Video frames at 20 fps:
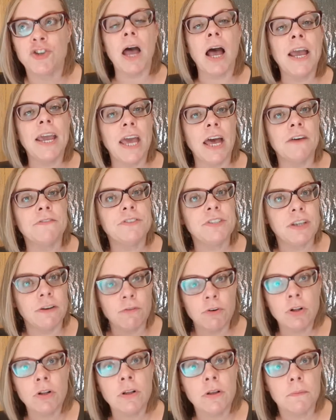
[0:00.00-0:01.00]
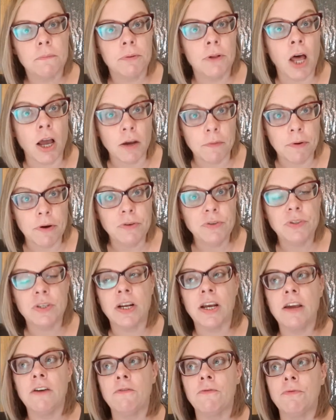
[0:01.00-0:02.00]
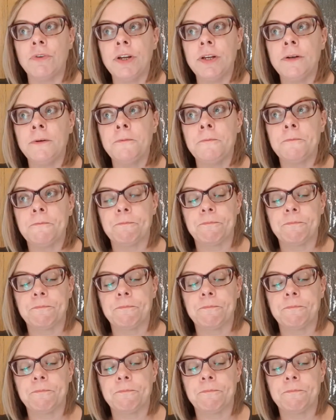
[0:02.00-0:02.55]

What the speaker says: I have several blog posts that I have written